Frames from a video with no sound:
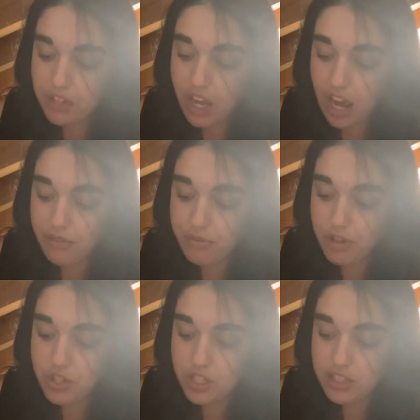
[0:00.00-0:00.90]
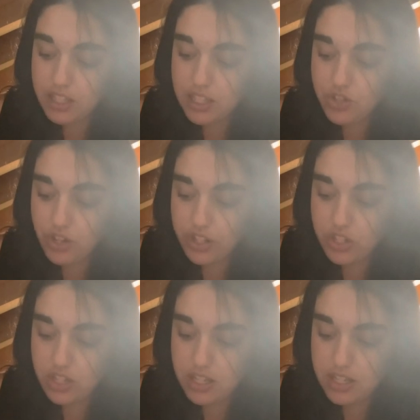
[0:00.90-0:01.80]
Unfortunately,
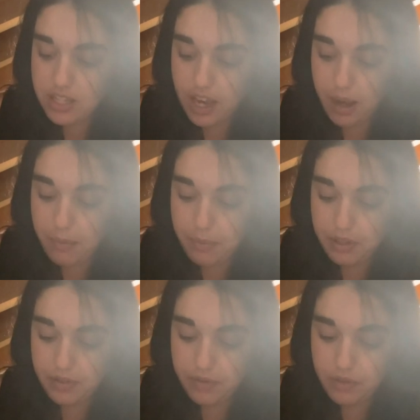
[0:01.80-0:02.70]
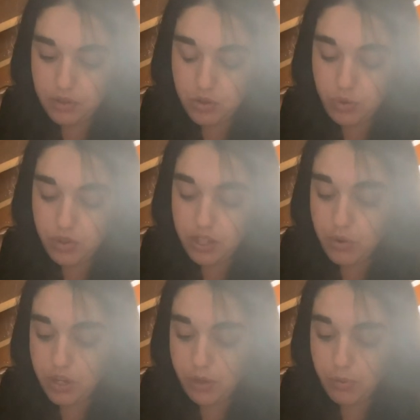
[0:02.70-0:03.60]
tragedies happen to the
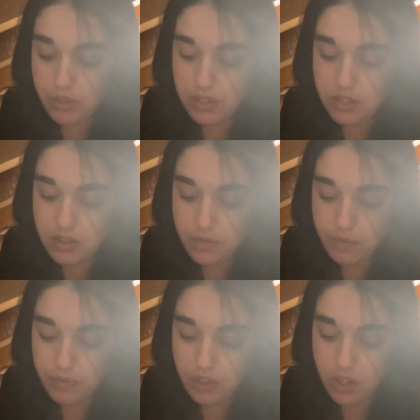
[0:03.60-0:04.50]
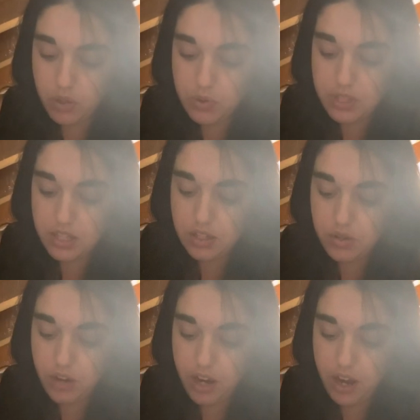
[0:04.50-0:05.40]
real ones. Losing
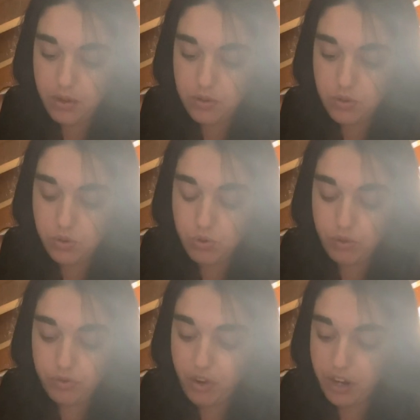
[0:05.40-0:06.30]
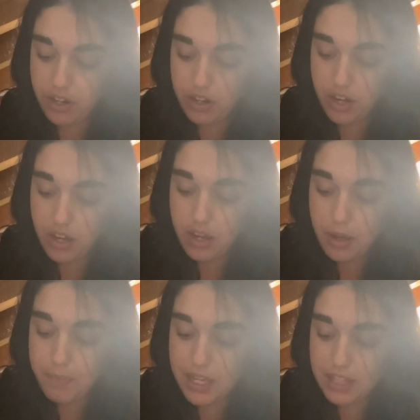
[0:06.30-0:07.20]
your house due to a fire,
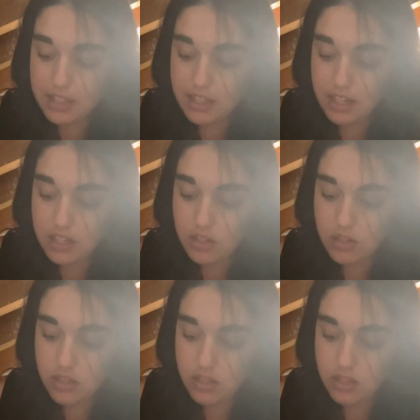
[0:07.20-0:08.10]
being diagnosed